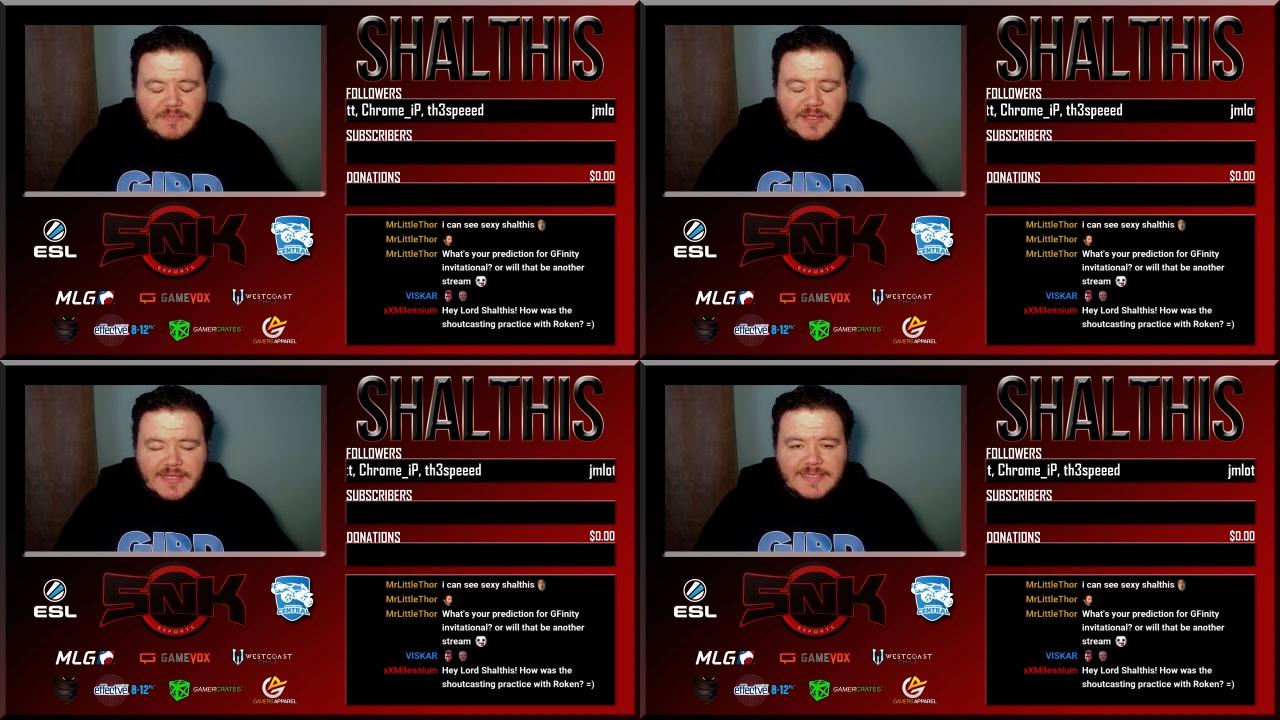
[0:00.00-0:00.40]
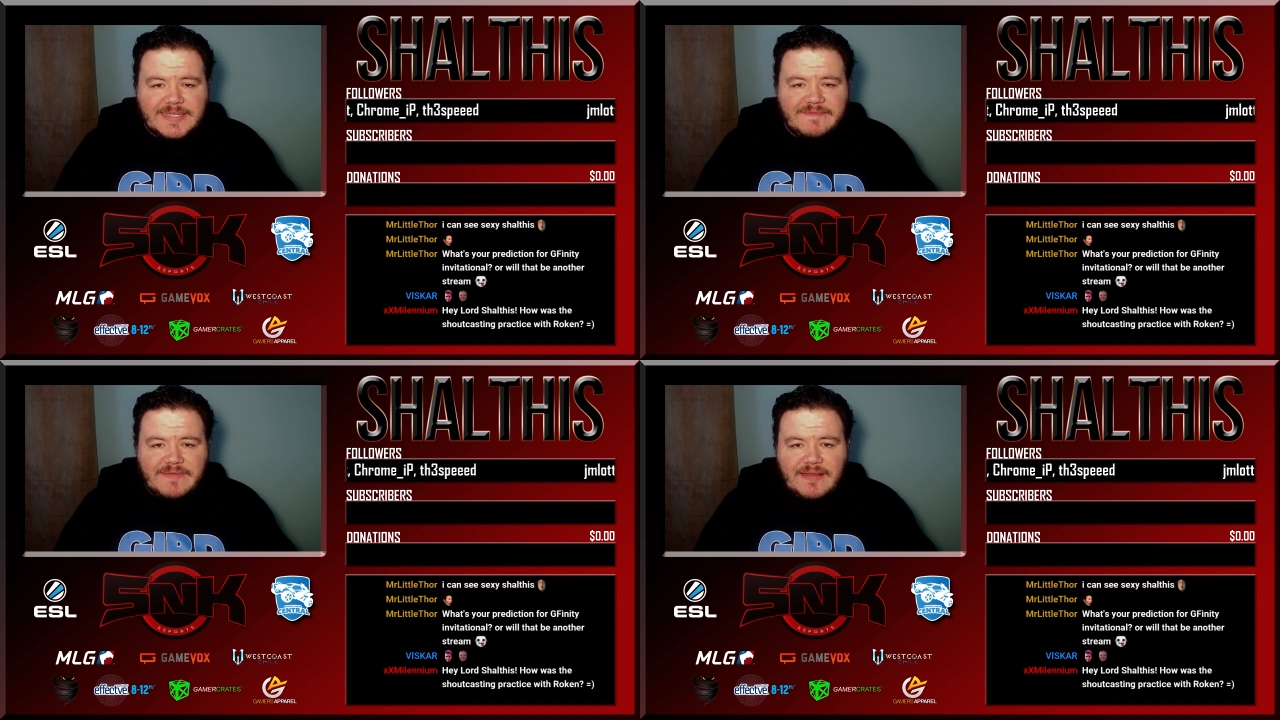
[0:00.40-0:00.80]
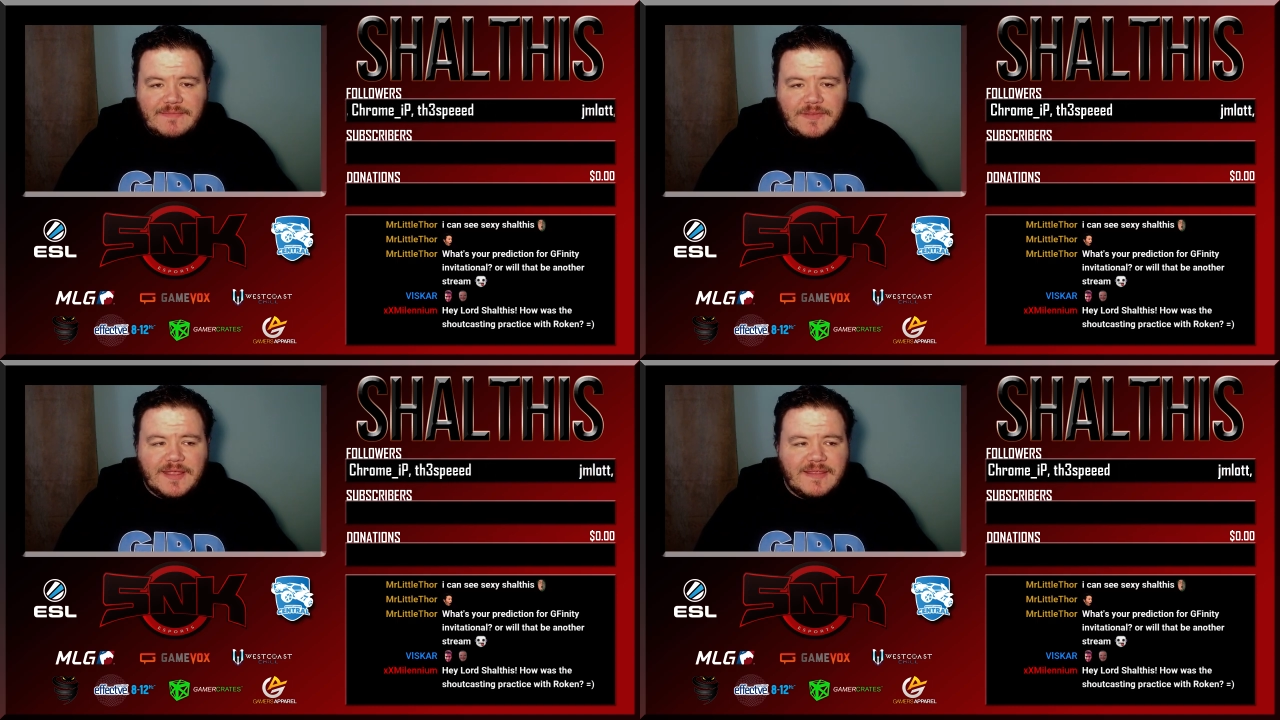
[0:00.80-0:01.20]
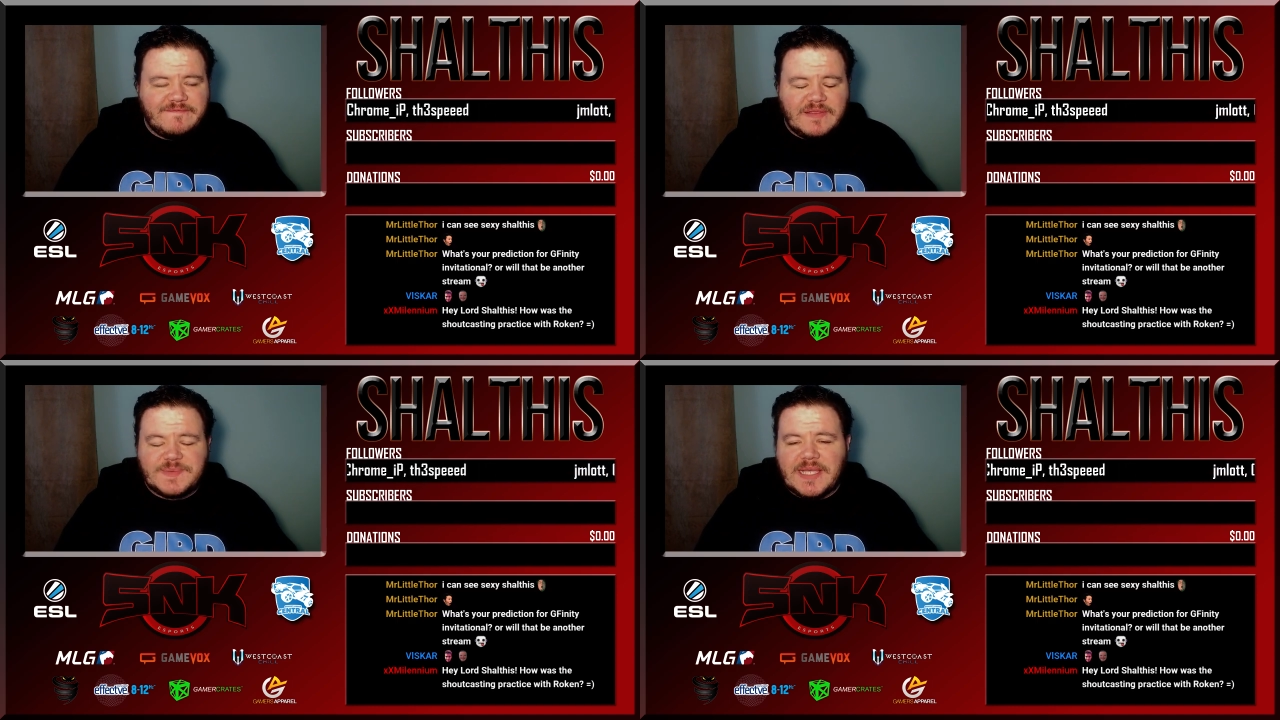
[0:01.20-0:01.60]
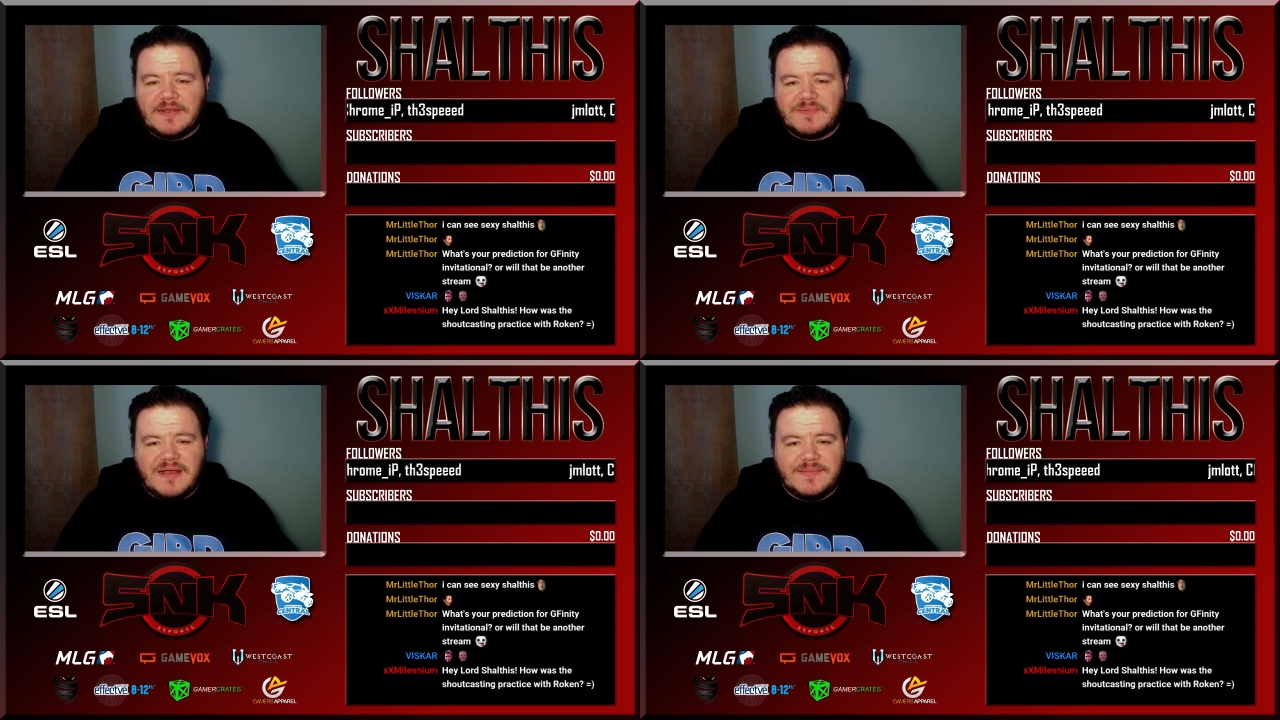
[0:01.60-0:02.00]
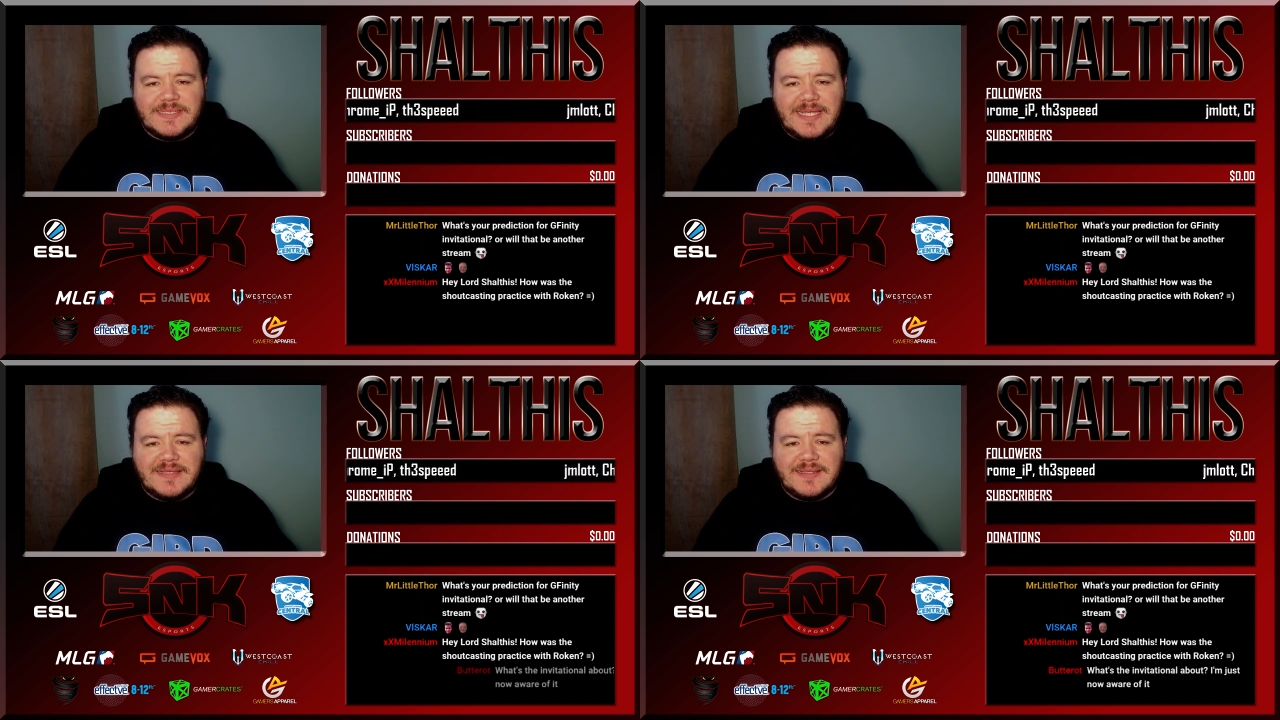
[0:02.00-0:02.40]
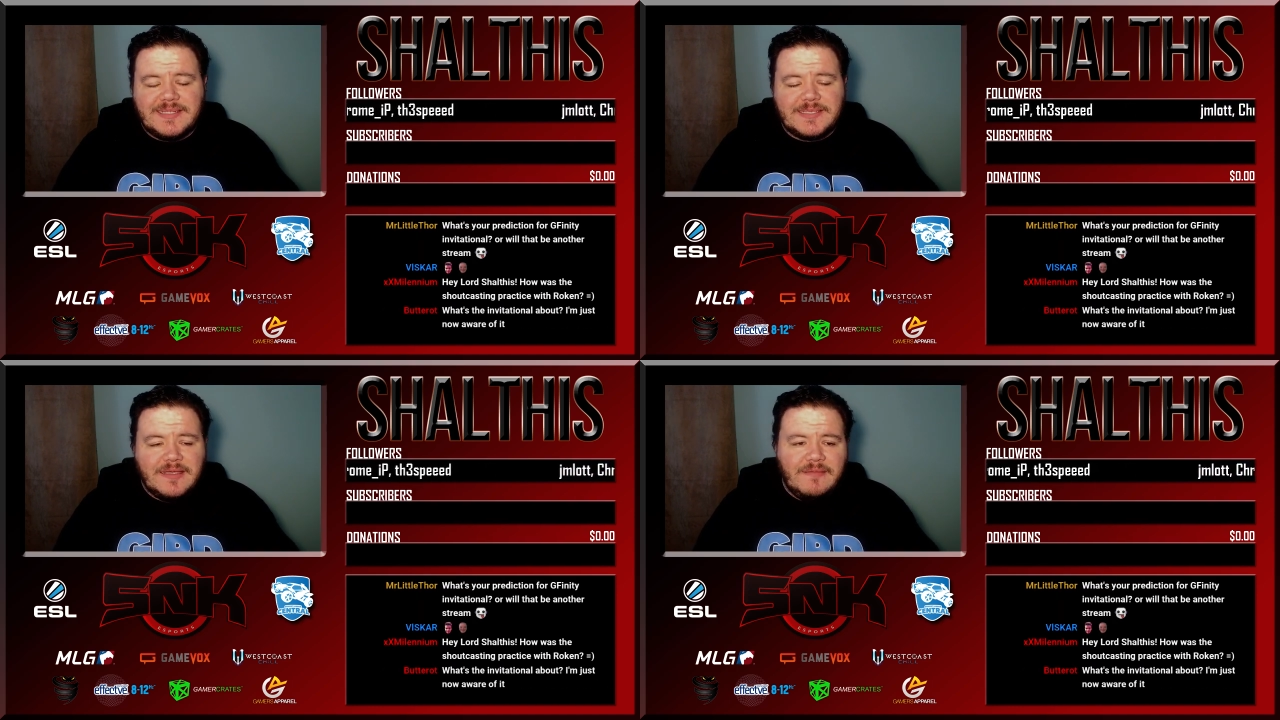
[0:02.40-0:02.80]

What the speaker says: looking at Flipside will probably take this,